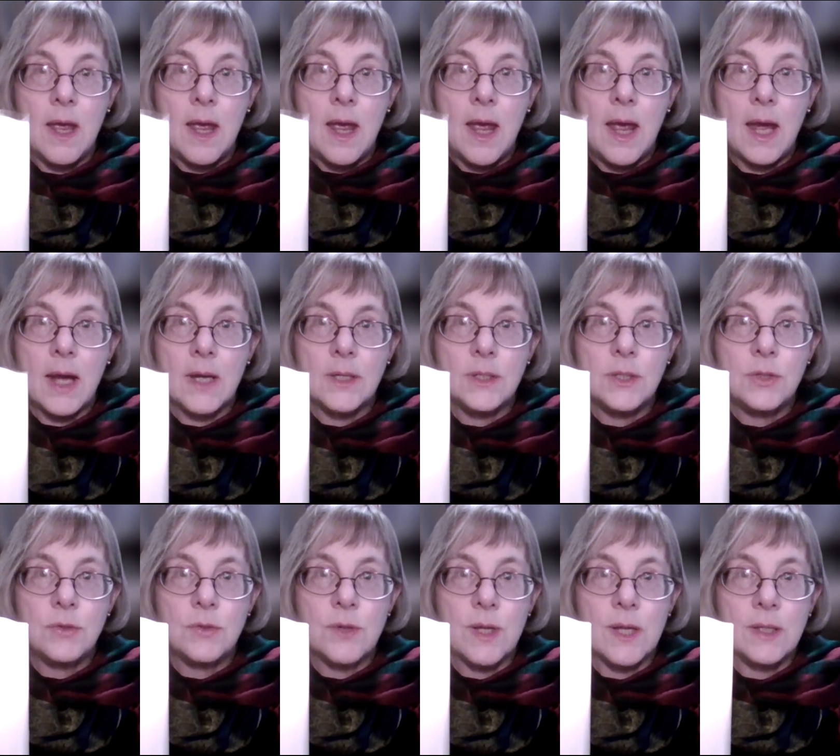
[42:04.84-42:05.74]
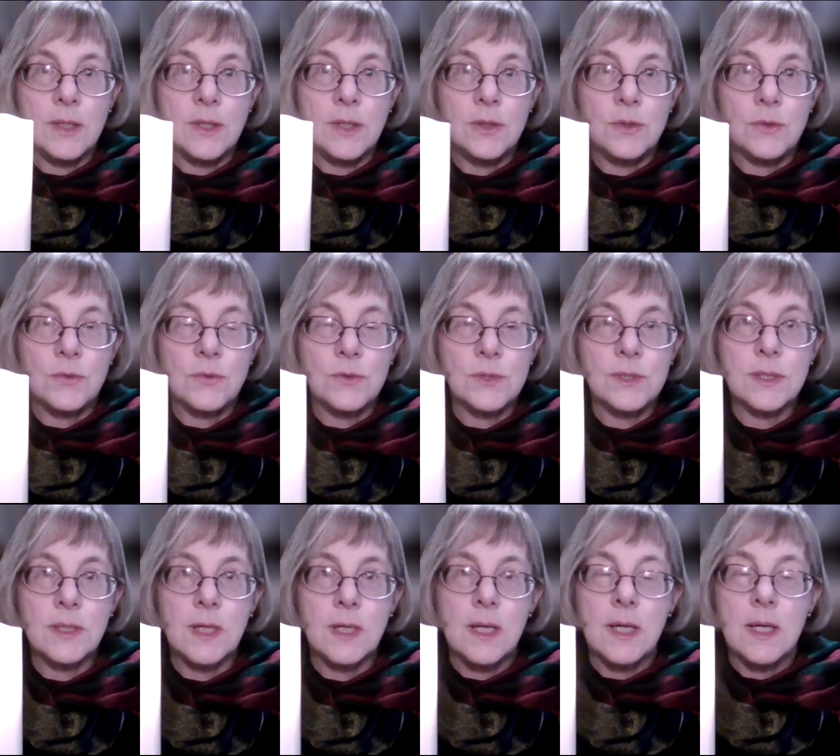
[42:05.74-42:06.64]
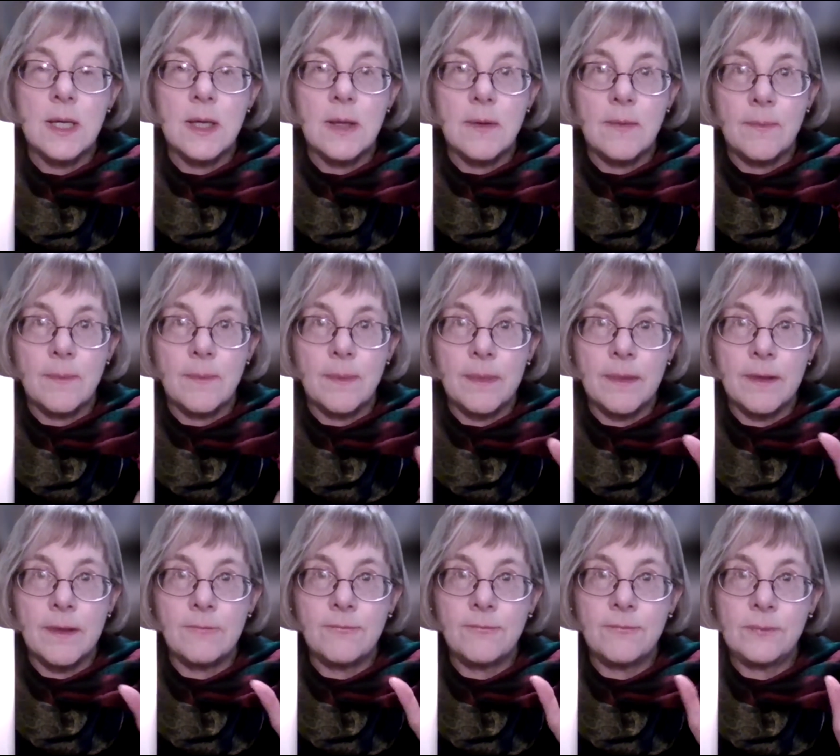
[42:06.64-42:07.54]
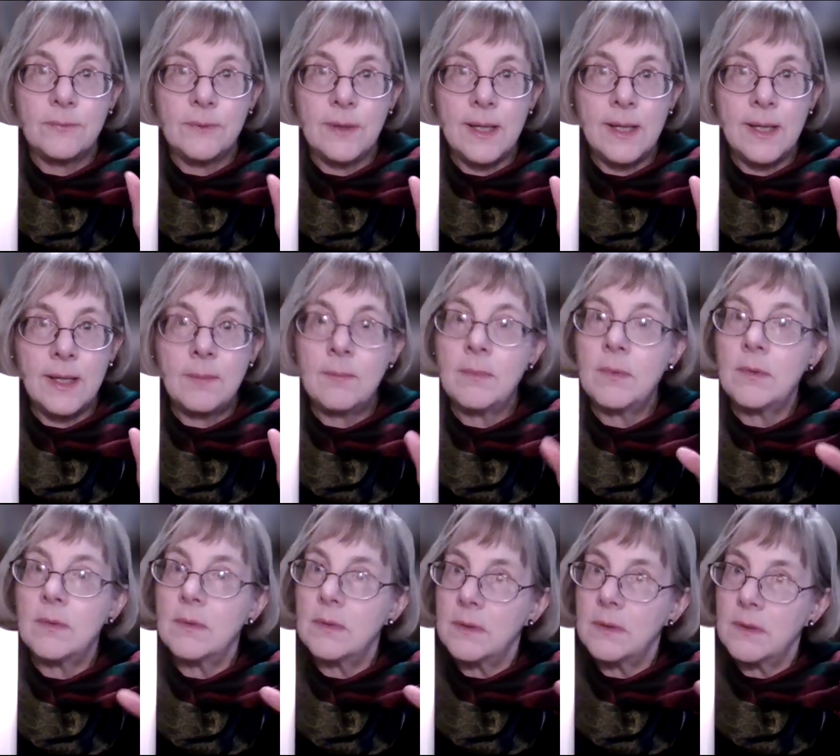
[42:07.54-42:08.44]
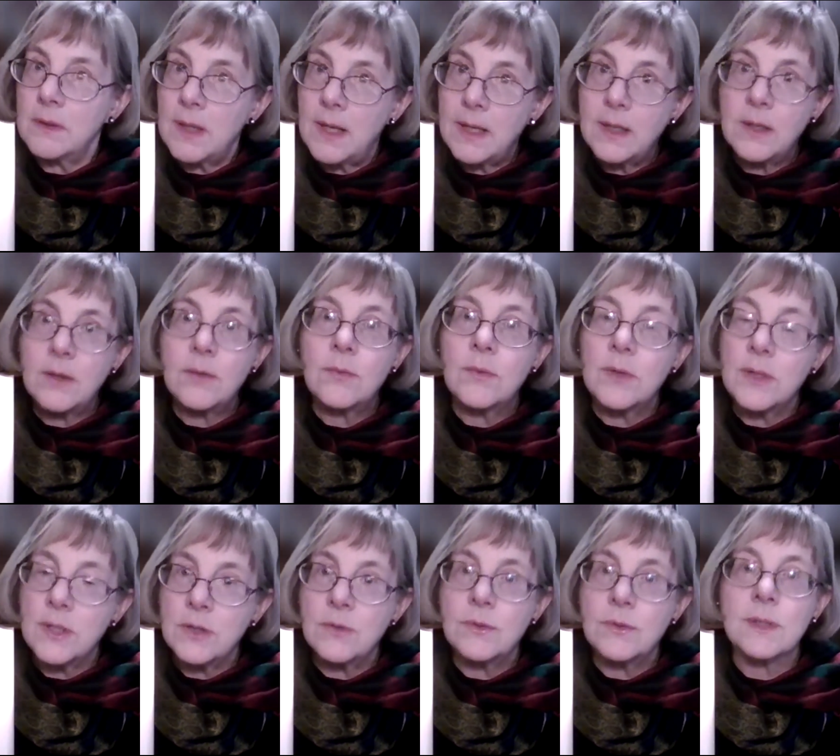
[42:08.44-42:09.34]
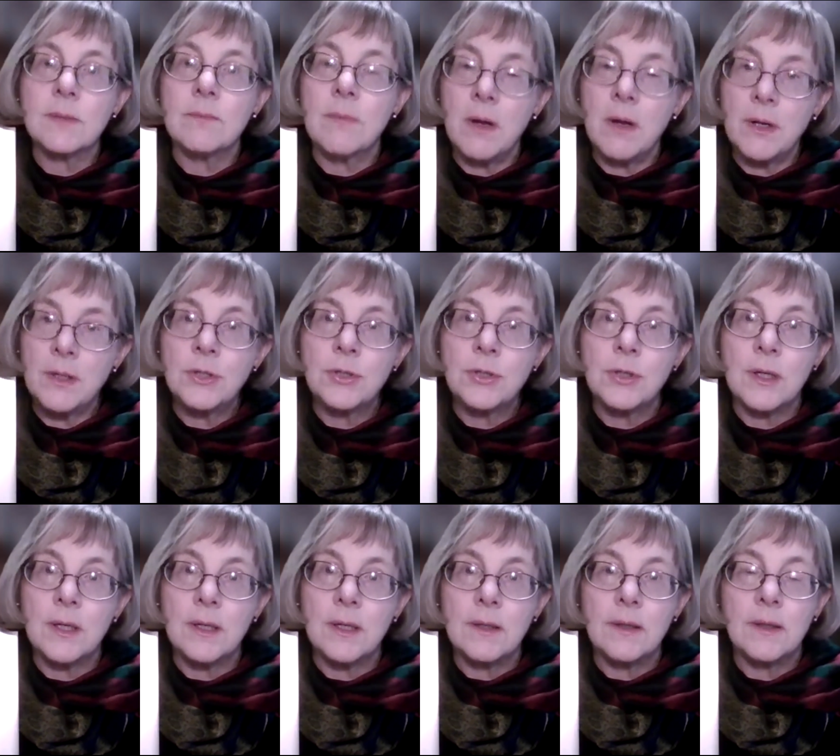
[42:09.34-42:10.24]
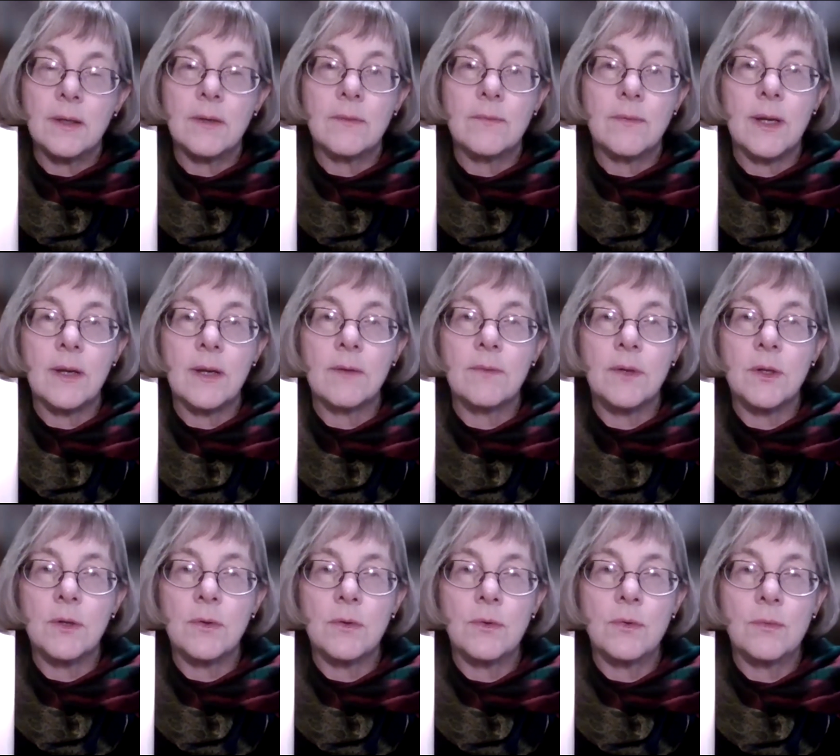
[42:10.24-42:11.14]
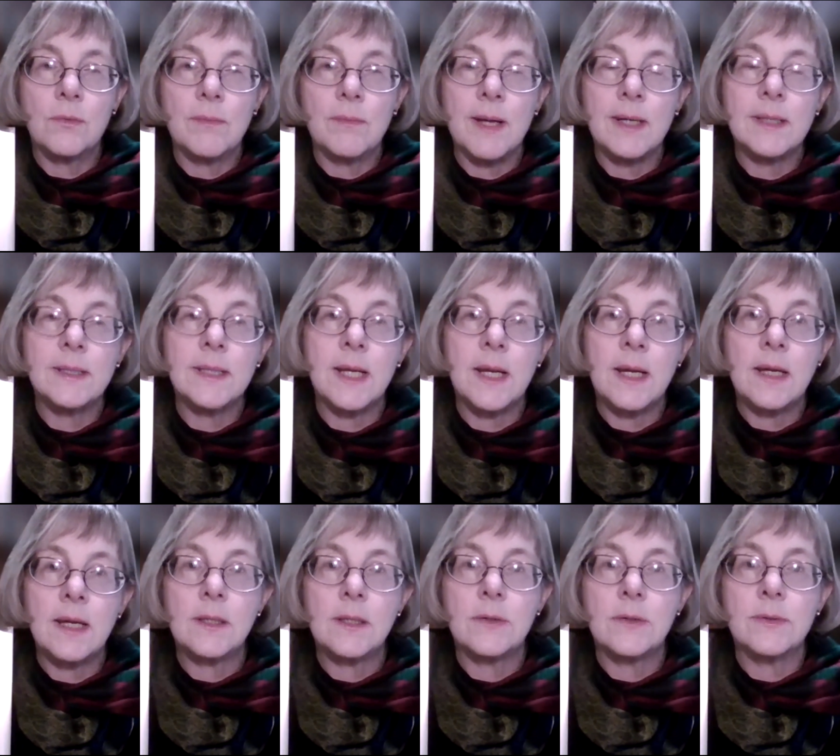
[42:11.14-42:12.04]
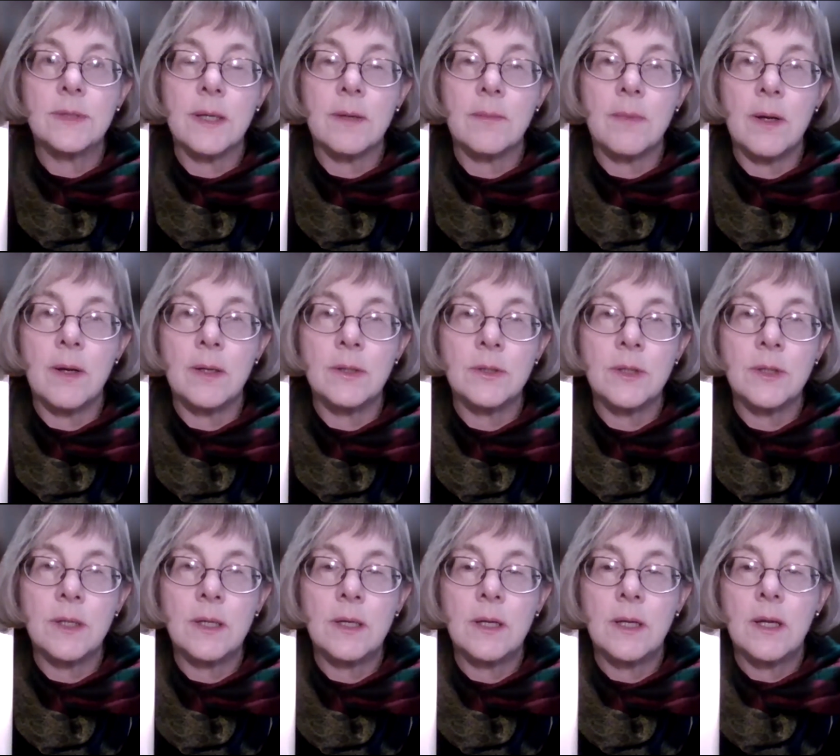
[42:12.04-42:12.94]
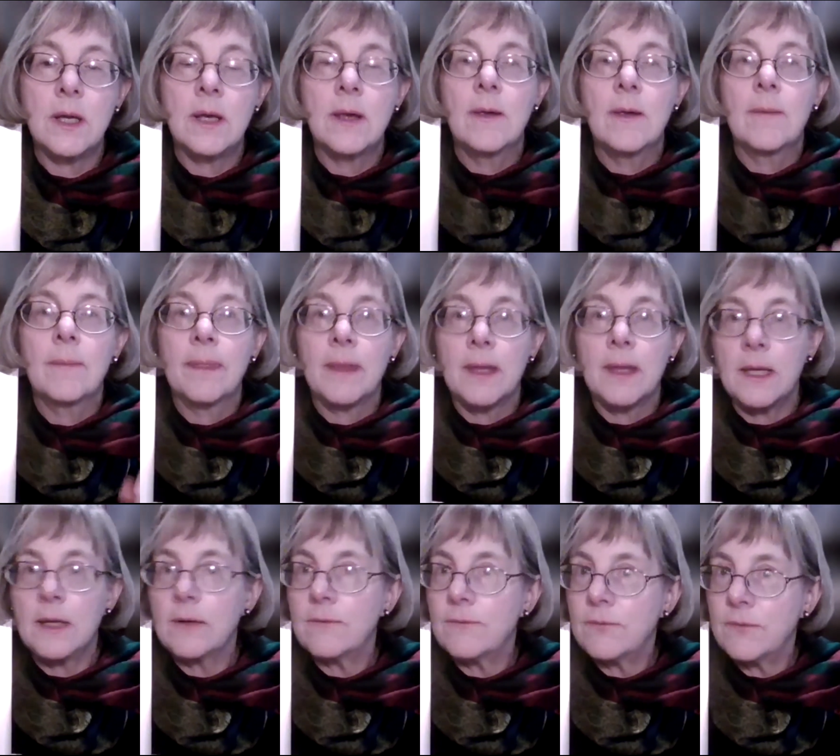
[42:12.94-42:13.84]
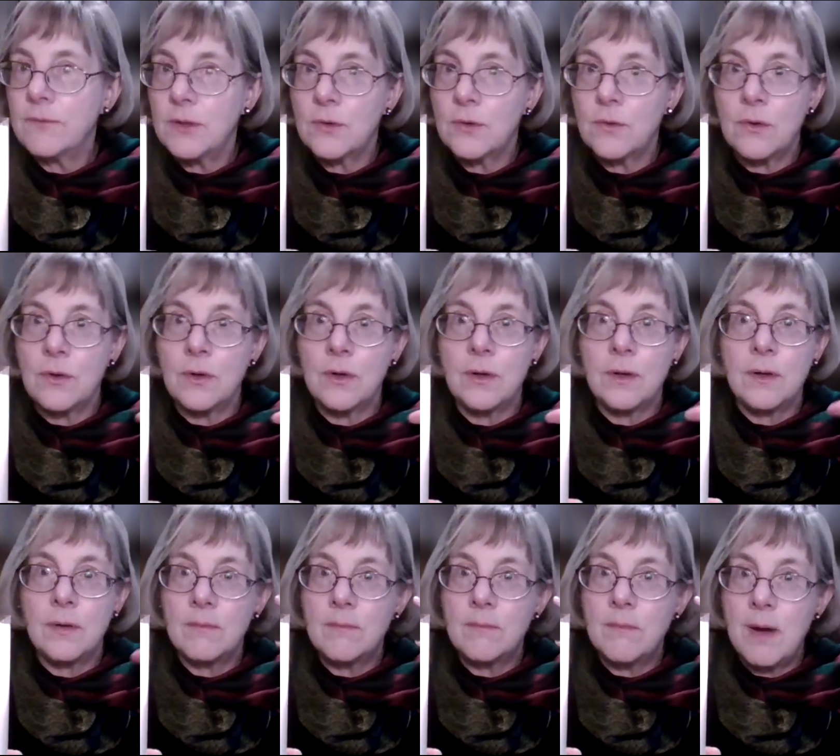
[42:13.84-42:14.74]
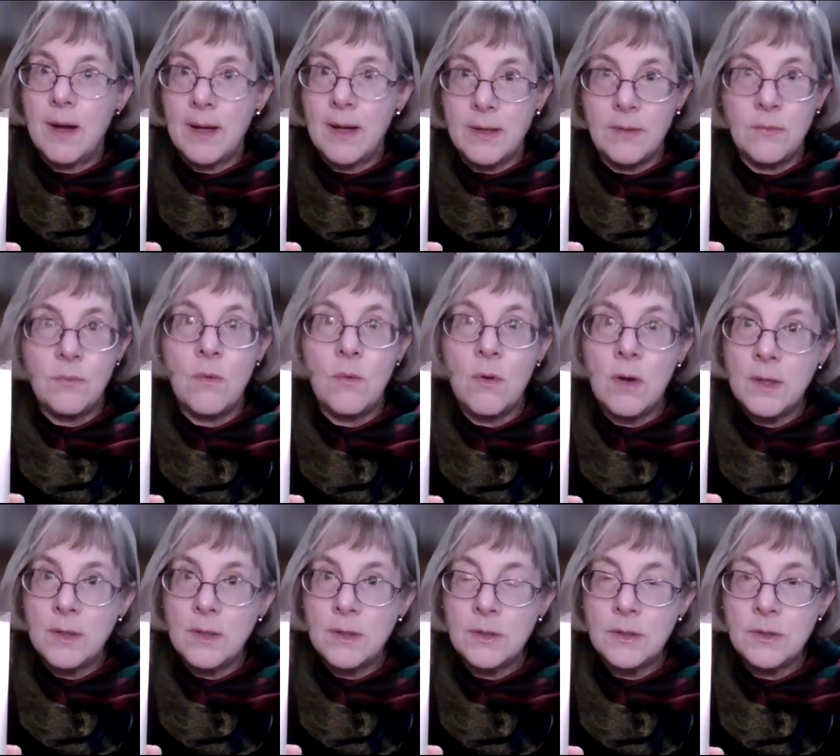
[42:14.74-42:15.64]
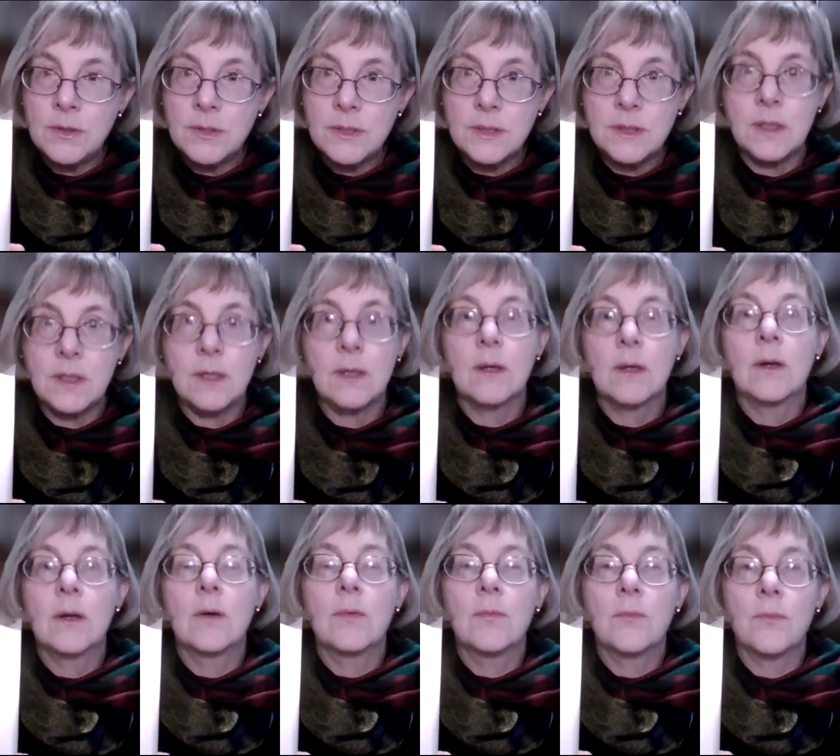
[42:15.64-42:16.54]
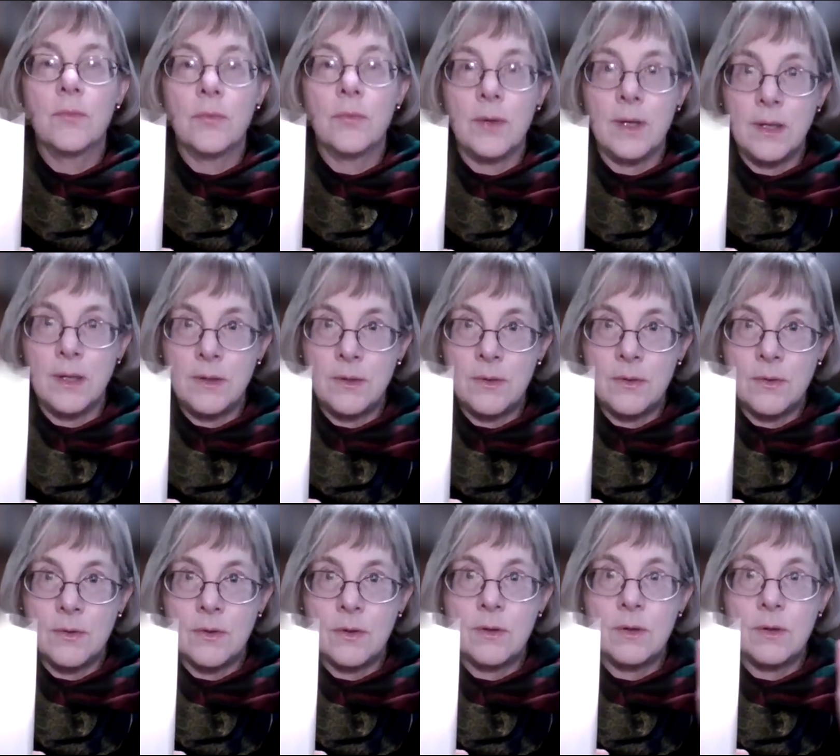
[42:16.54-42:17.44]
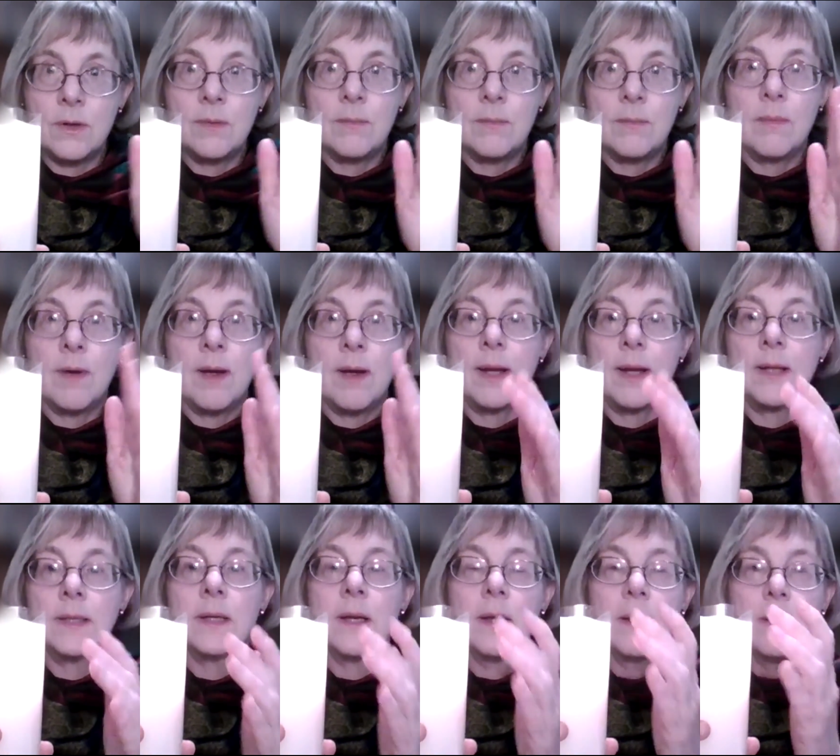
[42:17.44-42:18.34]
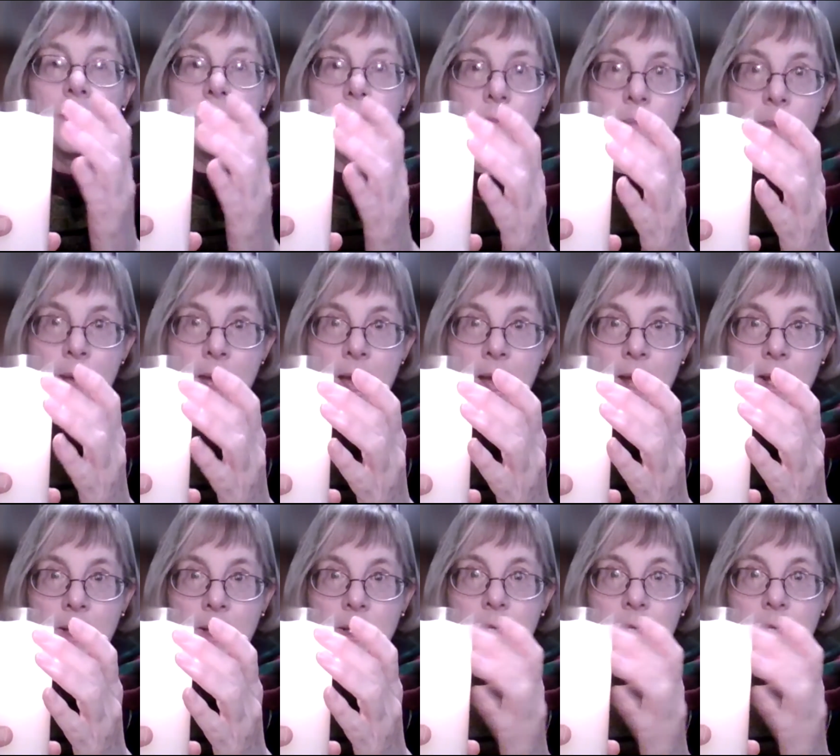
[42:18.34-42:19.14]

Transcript: and you can use the flame like you would use a mantra. If any of you meditate using a mantra, if your mind wanders, bring your mind back